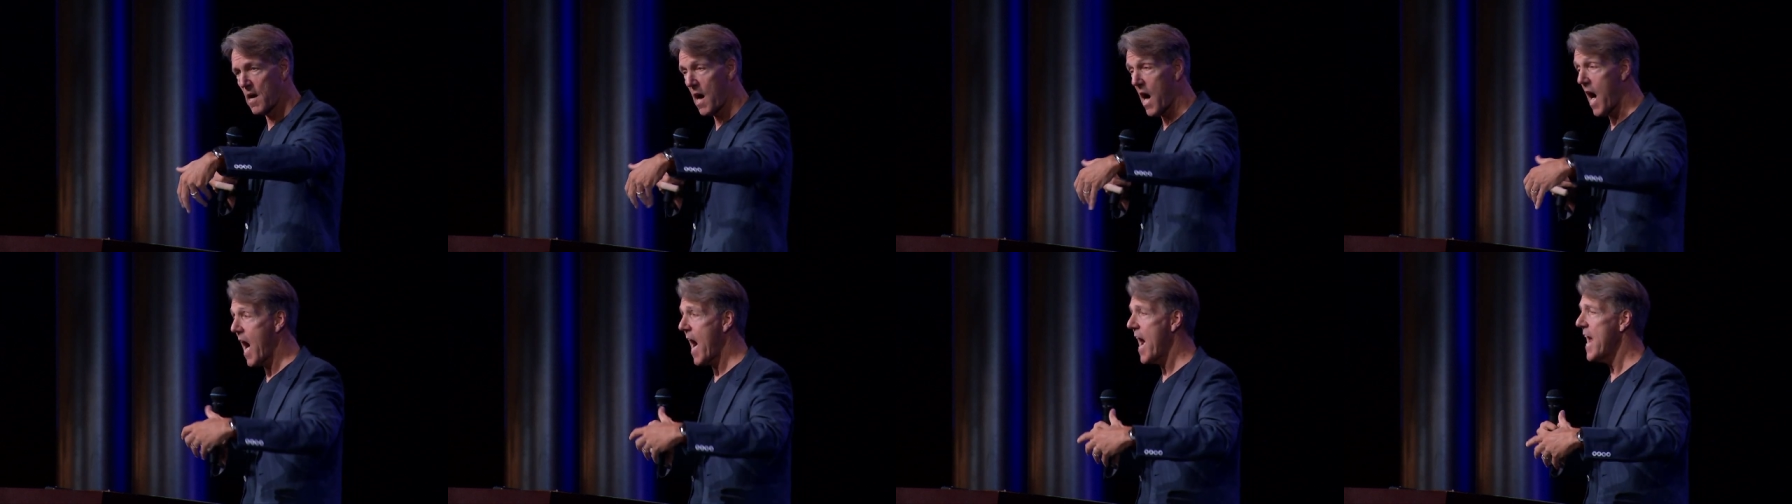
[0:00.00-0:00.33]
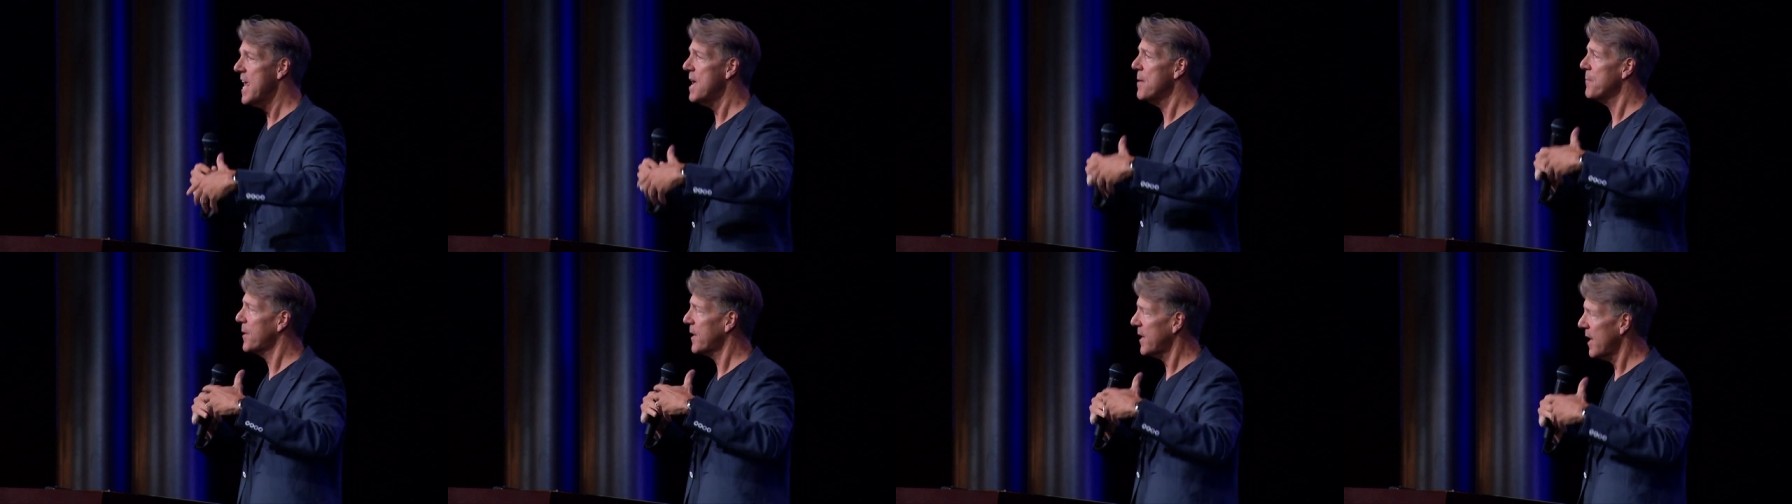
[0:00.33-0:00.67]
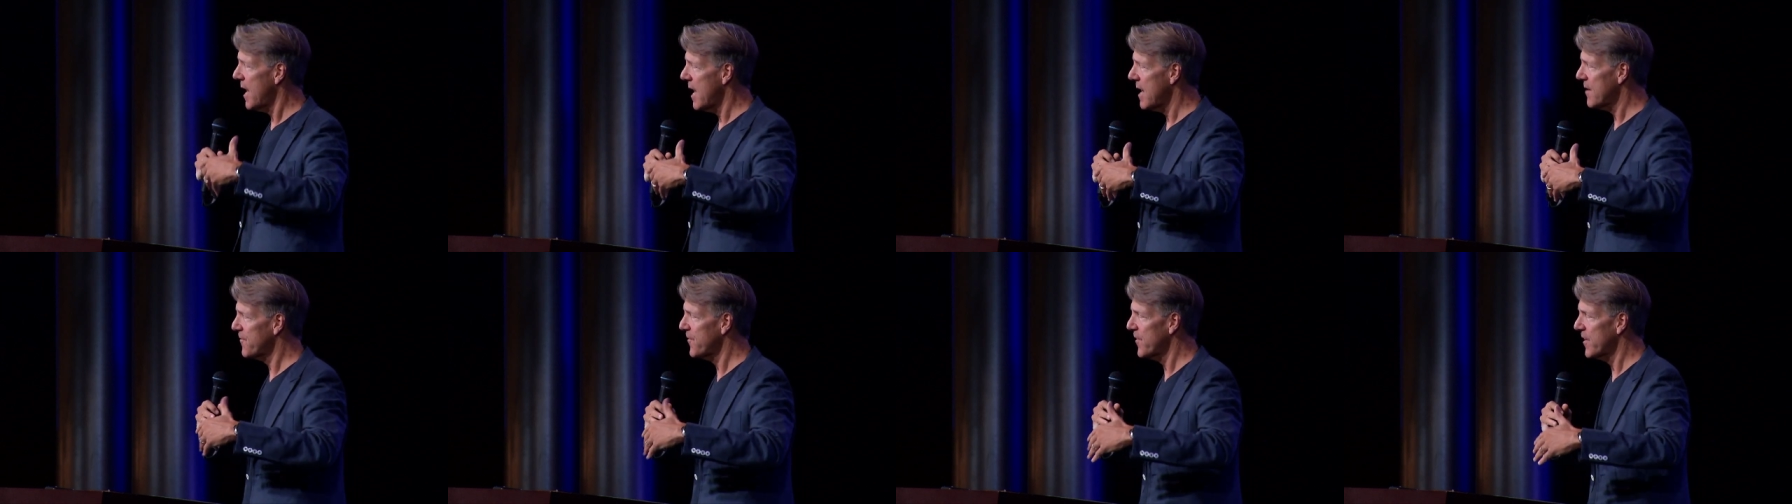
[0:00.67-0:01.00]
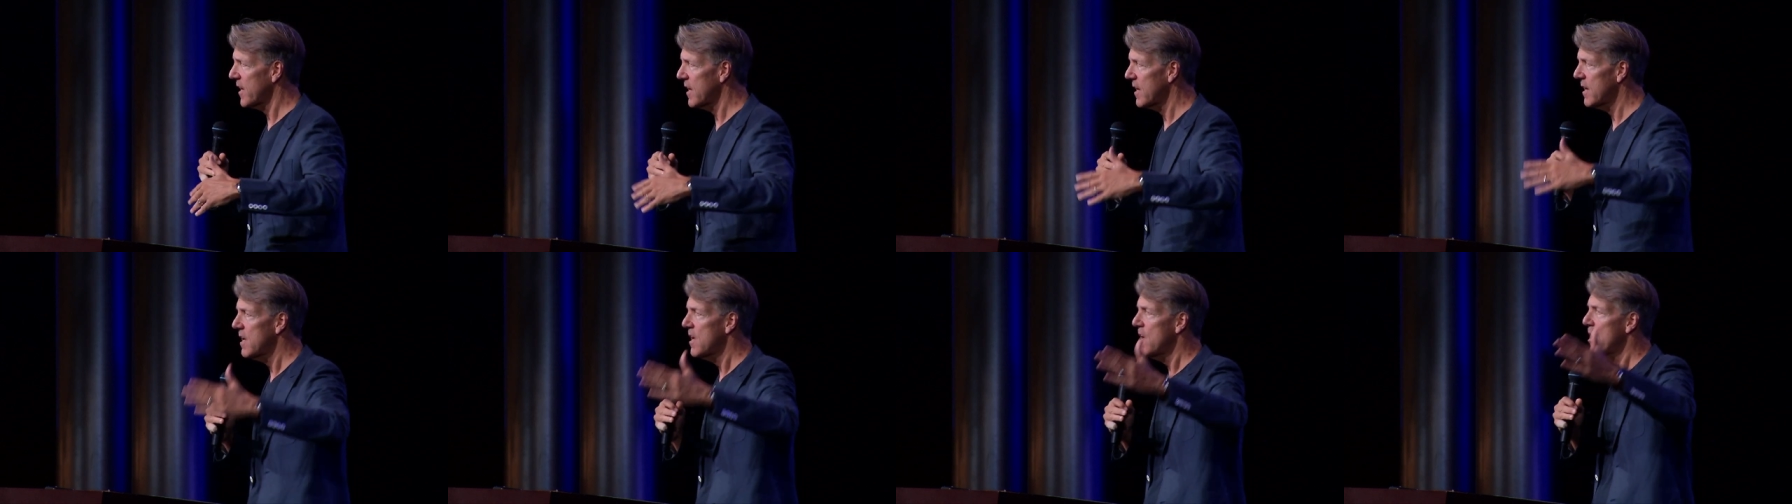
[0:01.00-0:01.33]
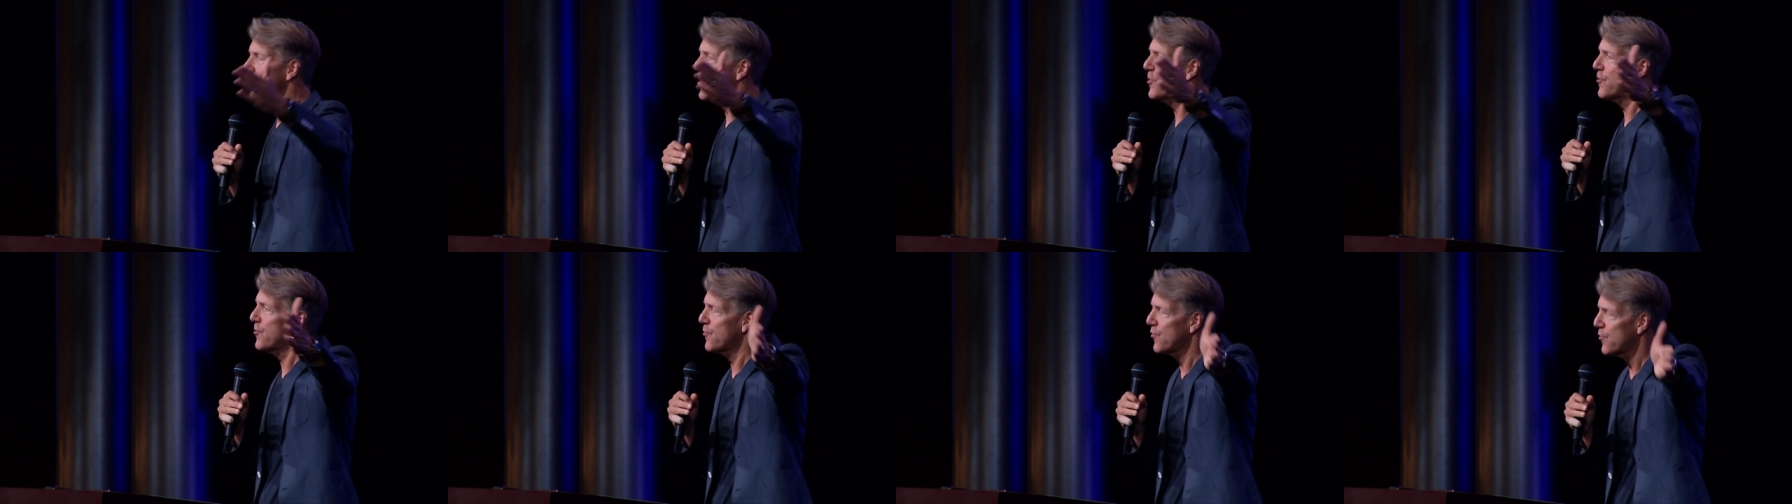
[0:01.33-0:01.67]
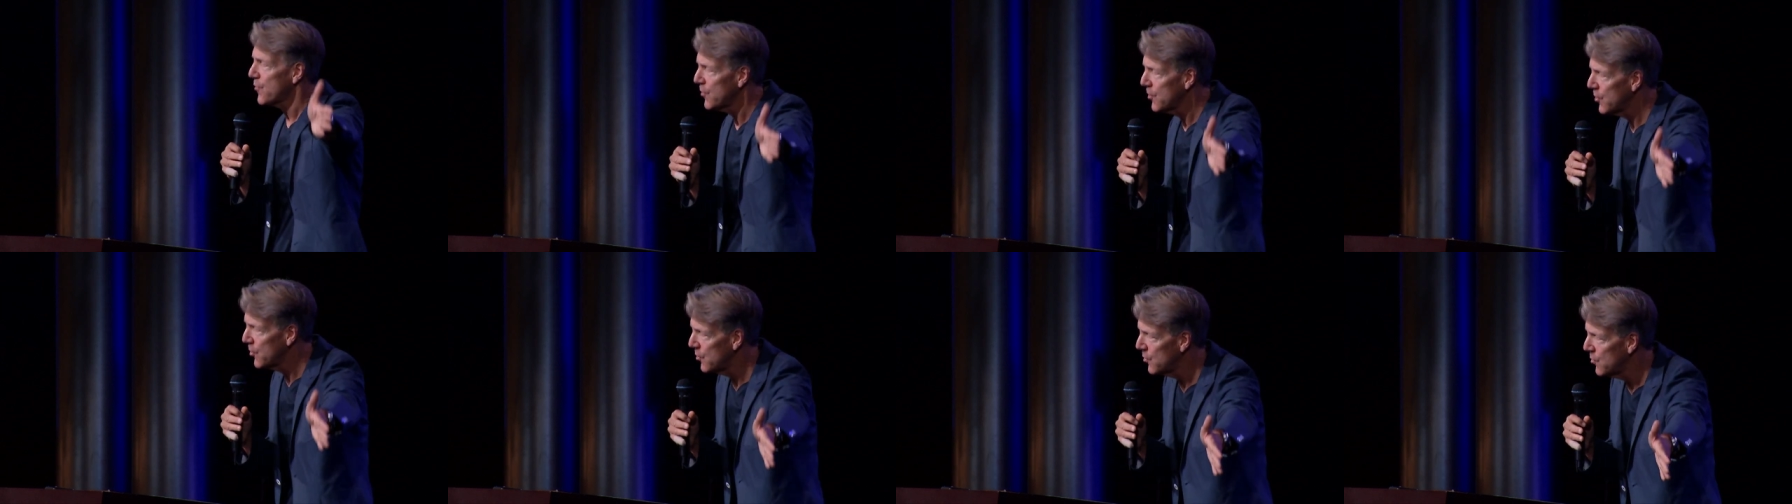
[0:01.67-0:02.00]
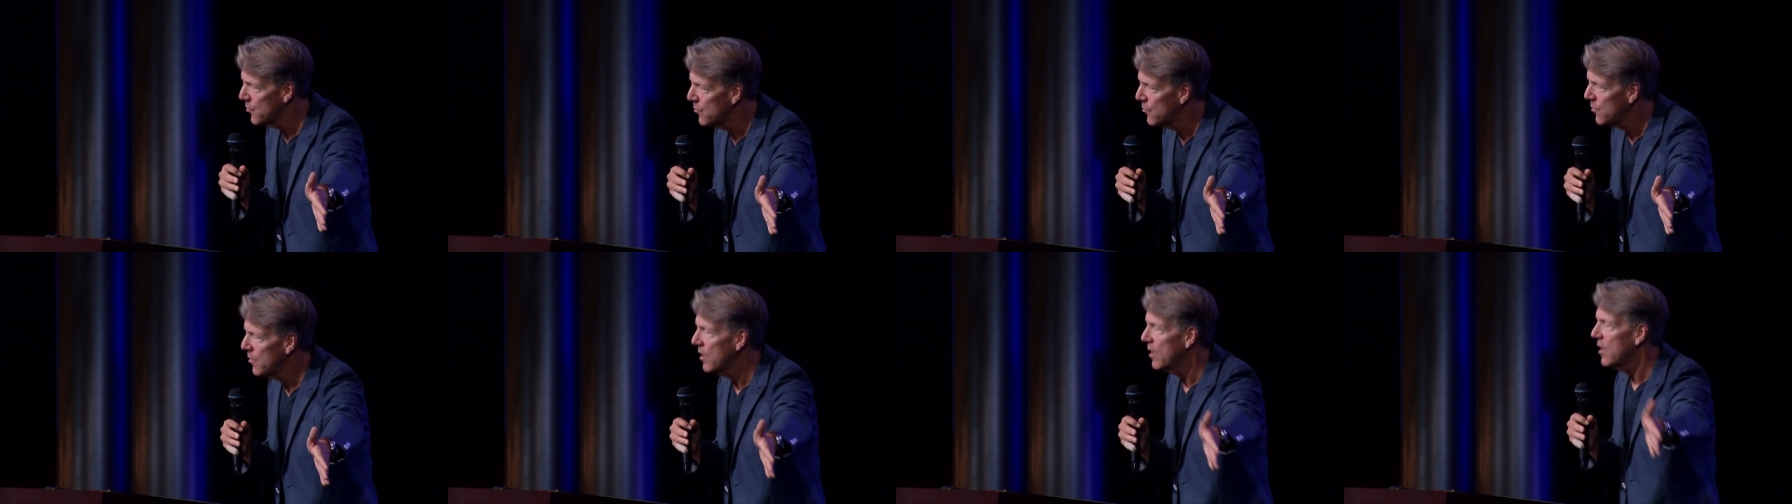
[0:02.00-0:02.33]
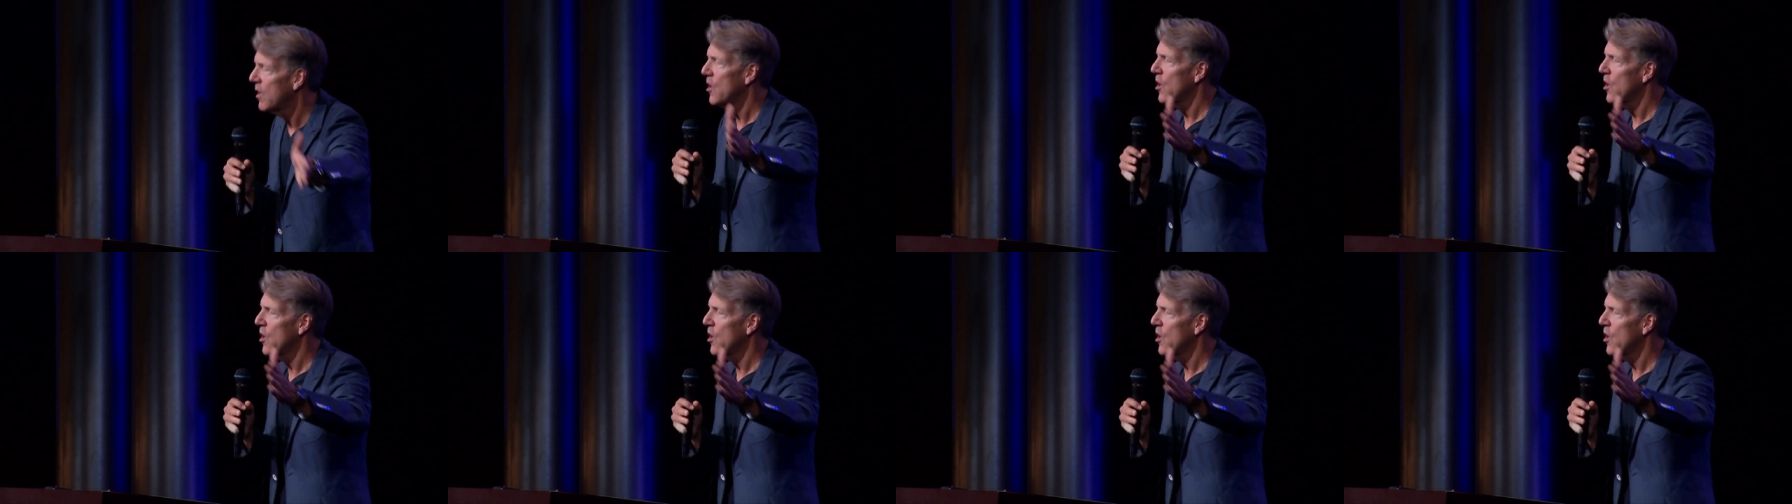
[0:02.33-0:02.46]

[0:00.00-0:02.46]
I am confident through